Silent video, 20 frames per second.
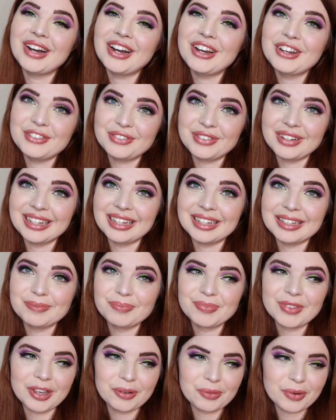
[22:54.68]
hopefully
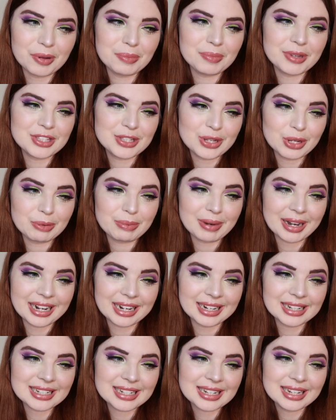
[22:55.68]
it won't be too
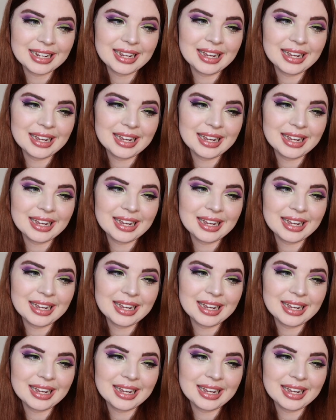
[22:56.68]
bad.